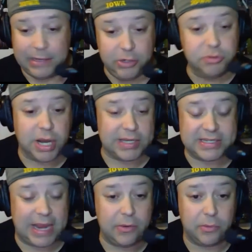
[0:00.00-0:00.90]
Utah
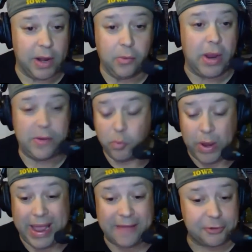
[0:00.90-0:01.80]
State right away
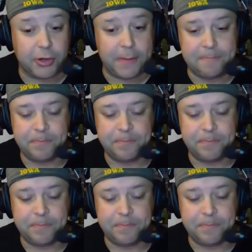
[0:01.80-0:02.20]
went after him,